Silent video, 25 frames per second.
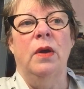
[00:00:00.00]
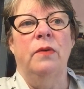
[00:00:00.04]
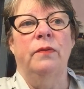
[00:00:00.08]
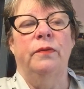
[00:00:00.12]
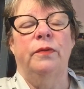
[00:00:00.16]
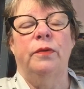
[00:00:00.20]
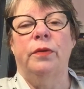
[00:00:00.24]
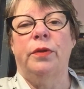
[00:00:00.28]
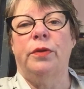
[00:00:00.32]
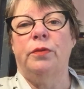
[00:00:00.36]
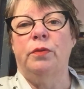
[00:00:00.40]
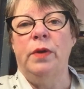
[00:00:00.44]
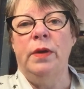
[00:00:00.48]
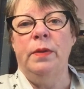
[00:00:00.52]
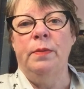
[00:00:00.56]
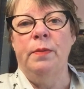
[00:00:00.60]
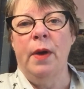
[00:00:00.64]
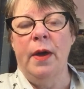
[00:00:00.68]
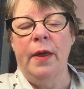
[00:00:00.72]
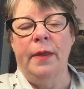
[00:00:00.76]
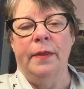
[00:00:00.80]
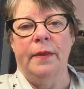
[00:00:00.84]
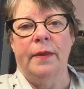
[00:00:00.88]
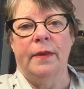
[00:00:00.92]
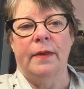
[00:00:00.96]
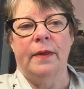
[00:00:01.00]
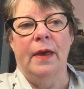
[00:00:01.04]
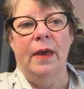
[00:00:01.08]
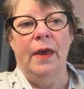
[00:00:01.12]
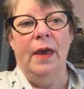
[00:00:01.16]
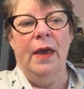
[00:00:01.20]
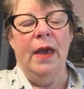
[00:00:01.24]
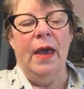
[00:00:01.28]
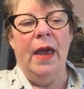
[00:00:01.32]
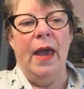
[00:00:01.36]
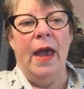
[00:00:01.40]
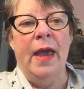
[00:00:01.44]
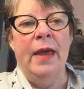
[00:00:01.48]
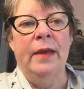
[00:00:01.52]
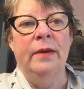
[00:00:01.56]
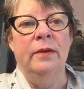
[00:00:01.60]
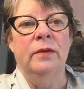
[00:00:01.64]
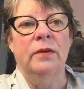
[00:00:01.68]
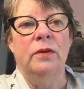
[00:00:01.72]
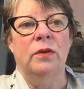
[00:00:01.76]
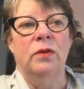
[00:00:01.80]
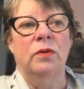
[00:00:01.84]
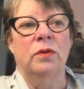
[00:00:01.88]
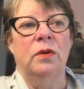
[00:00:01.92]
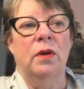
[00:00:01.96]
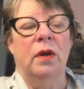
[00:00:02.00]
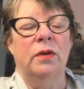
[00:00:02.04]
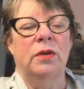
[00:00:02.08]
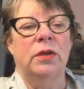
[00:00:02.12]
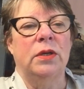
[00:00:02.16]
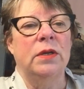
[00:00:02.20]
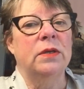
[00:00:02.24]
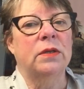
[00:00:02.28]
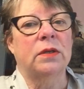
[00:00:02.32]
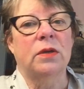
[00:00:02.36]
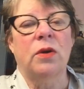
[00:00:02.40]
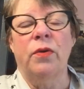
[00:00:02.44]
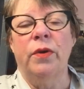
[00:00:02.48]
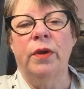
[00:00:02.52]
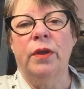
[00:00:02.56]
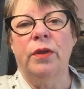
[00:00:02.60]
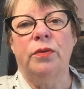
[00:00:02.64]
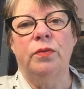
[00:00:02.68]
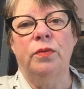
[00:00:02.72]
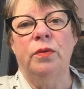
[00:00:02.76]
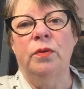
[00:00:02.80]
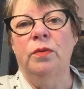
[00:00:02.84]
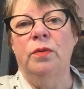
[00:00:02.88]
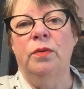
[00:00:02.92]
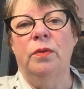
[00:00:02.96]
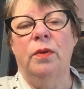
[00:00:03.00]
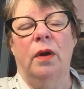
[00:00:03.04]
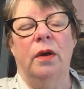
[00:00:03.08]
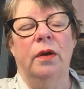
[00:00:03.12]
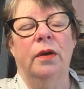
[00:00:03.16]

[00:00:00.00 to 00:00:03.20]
for 3 months. And she's going through